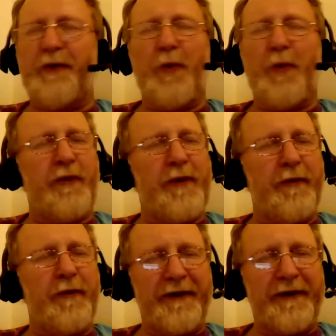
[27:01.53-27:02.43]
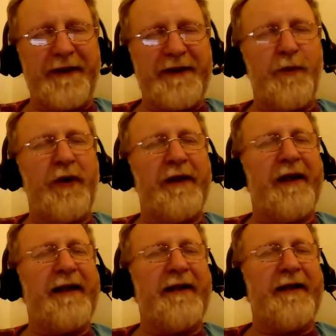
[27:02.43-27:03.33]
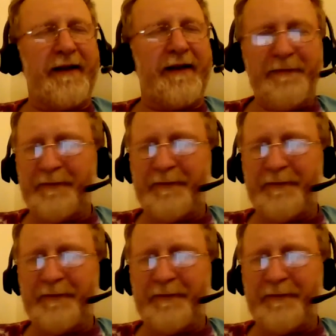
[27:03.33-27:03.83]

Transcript: where we are moving. It's more enlightening.